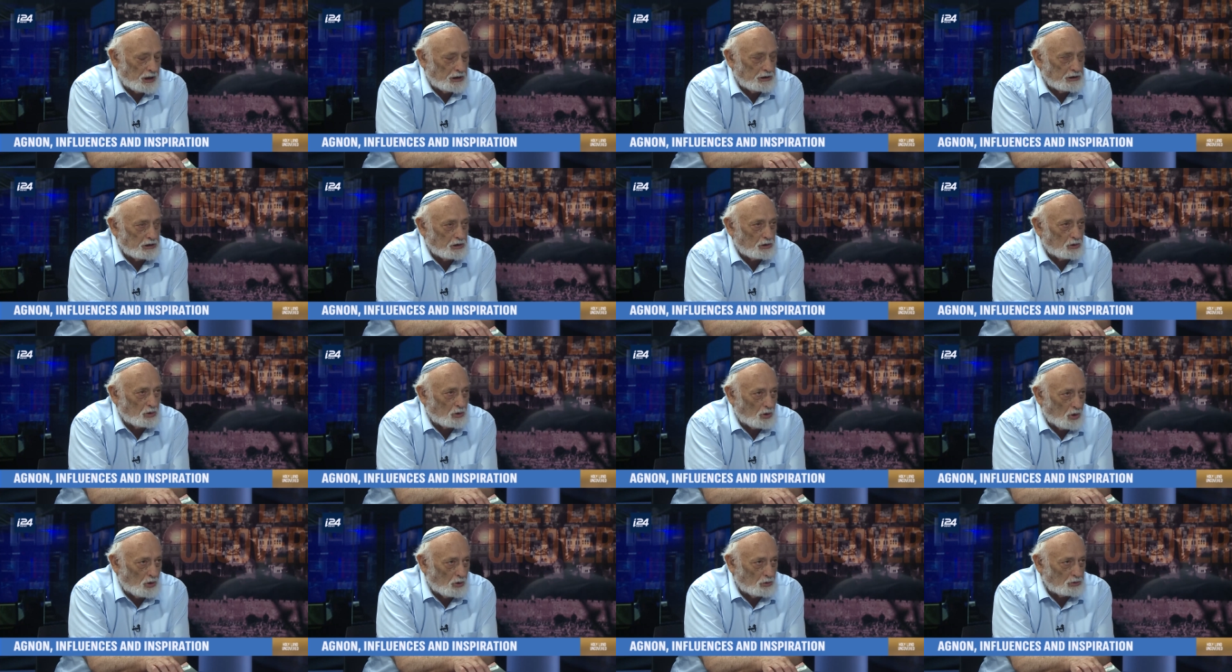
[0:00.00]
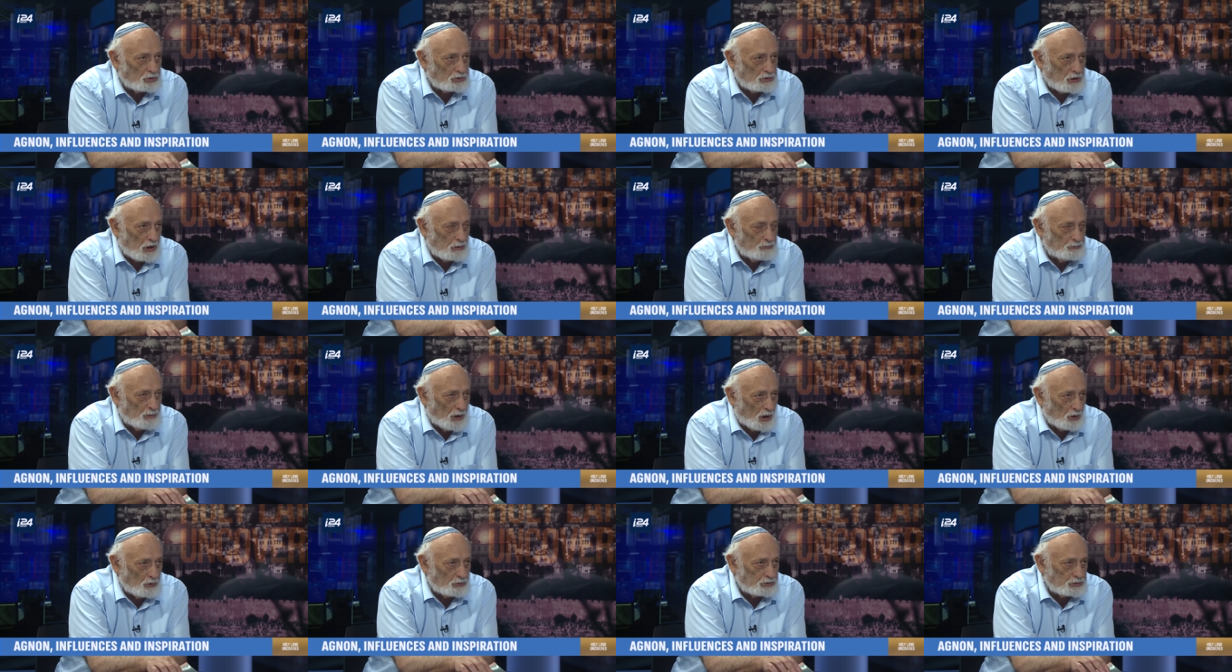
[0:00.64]
And he wrote
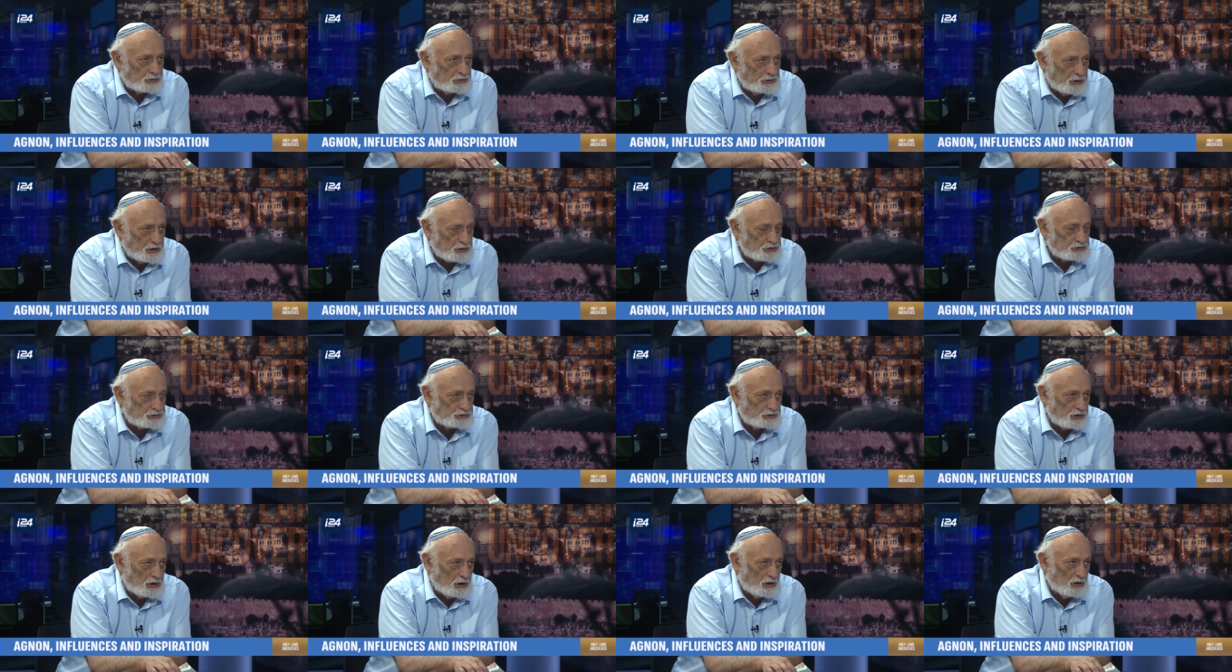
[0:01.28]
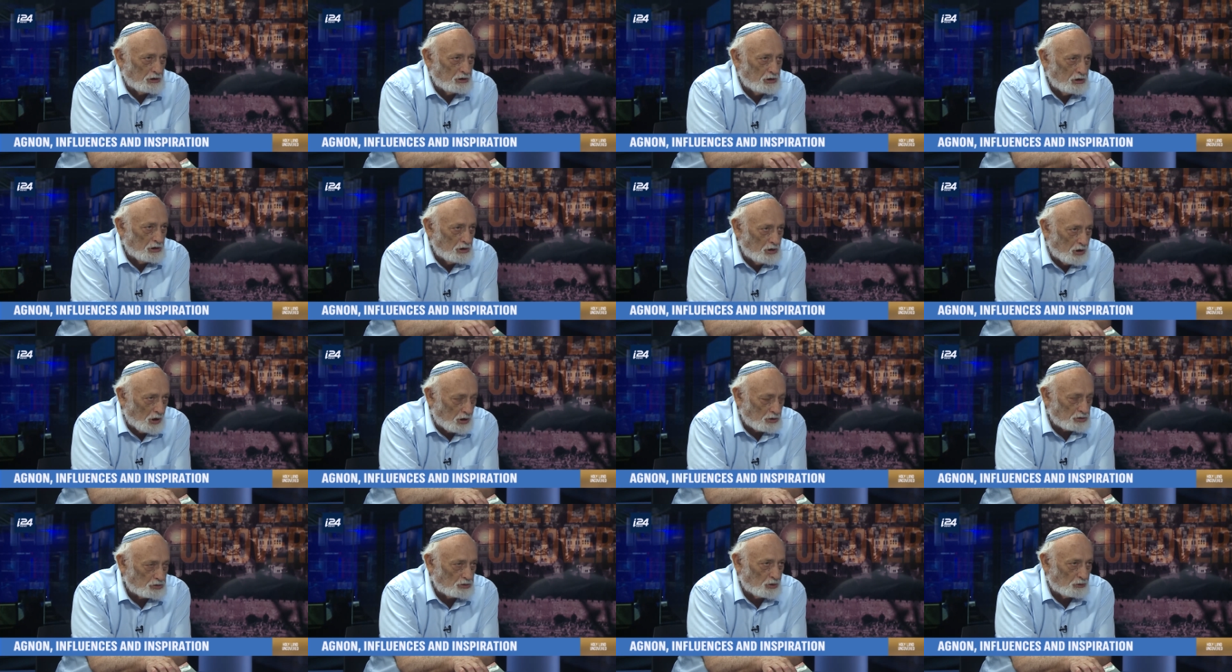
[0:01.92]
about this
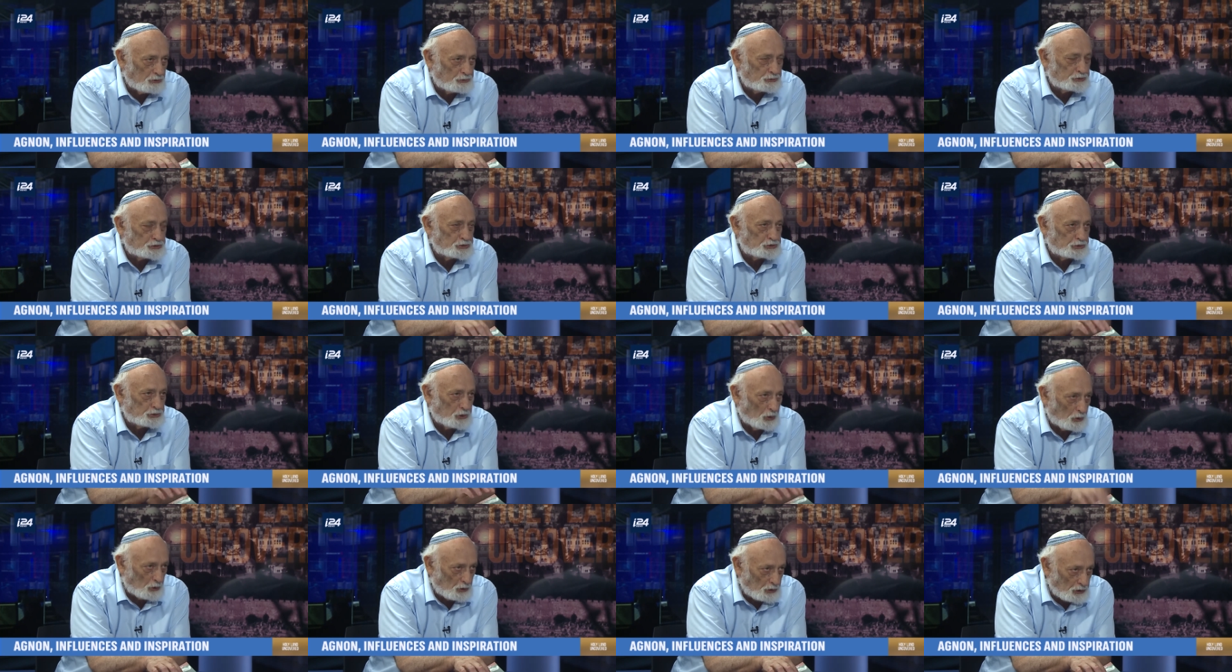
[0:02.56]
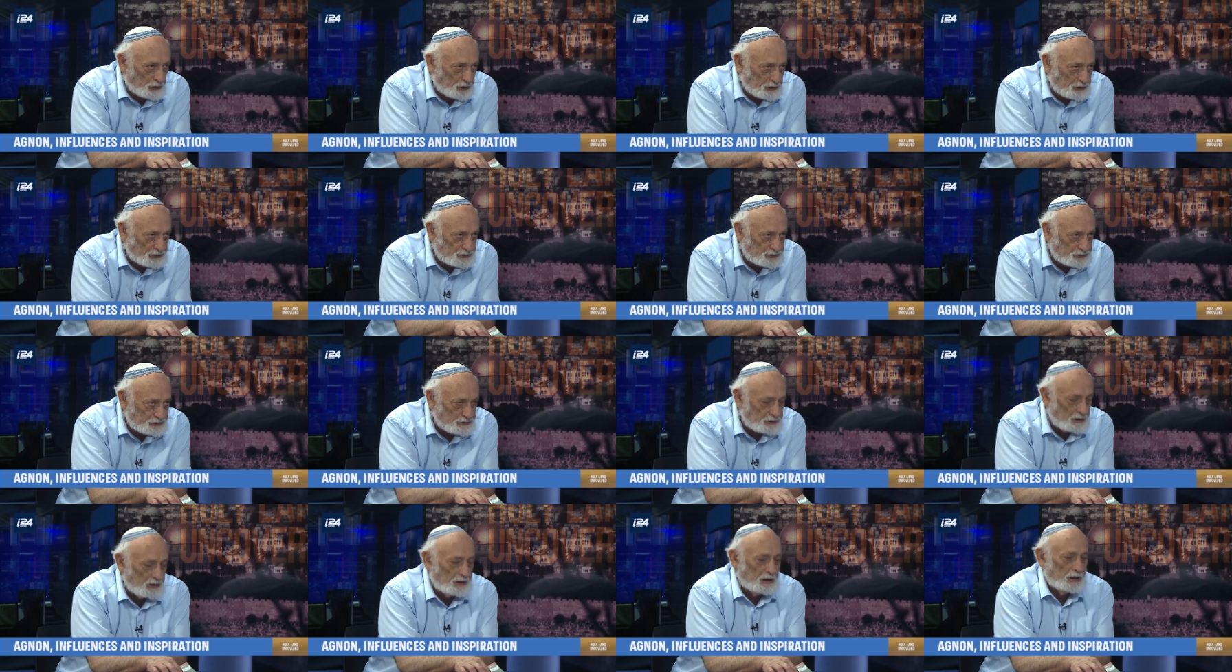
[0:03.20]
lot of
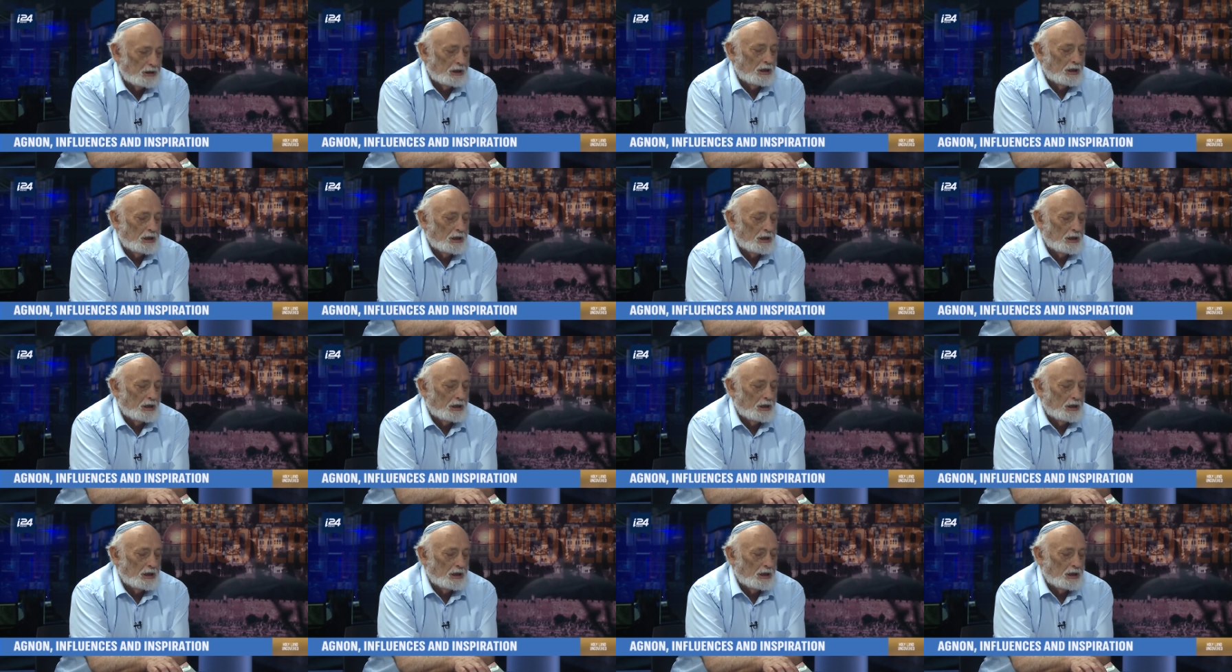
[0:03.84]
stories,